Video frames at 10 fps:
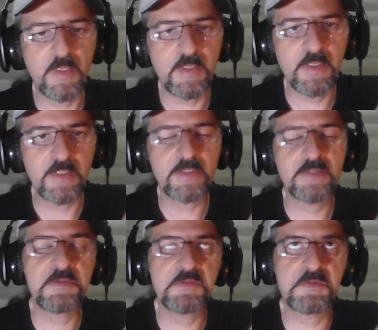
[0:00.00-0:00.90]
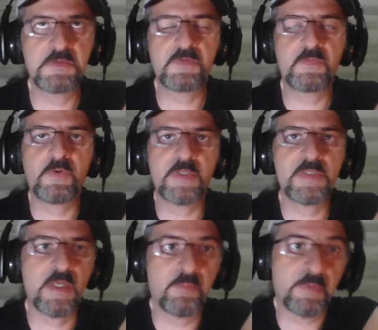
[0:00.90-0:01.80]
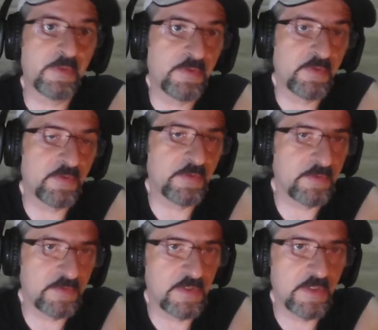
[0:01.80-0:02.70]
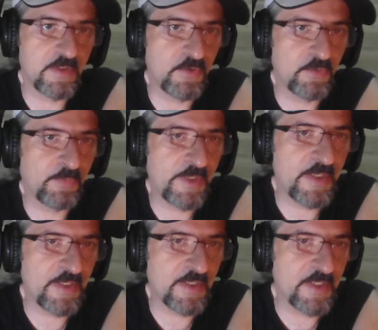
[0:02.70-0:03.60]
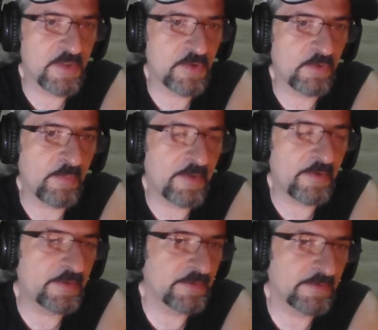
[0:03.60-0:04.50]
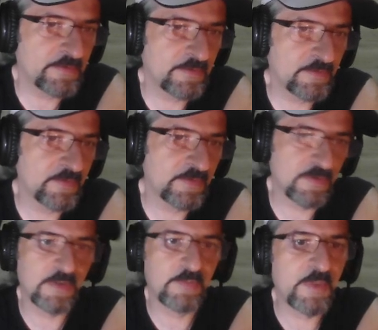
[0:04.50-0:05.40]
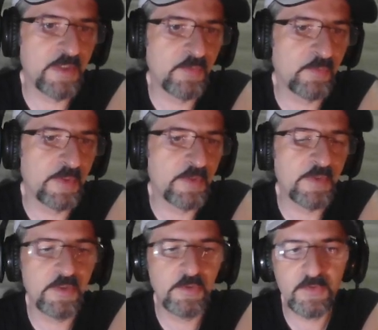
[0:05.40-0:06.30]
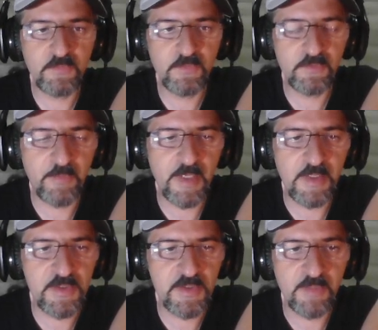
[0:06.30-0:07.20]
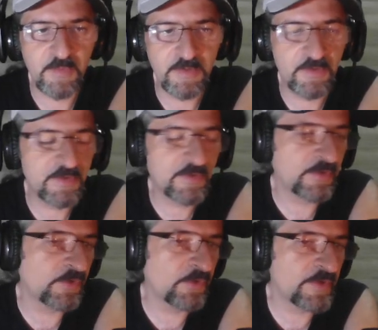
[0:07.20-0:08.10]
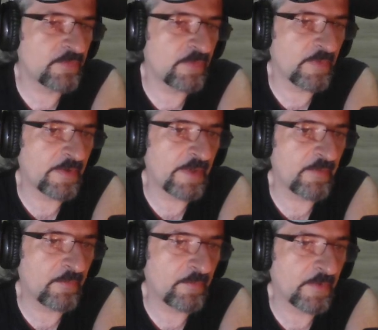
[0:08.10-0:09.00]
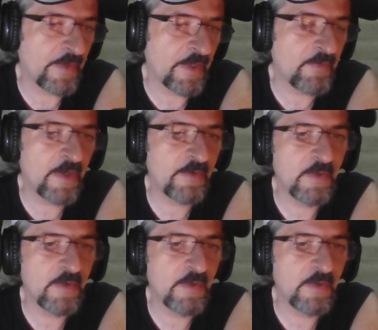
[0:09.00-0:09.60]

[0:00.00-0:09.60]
for example, you're playing against your mirror. He will be really useful to banish some critical units from the graveyard.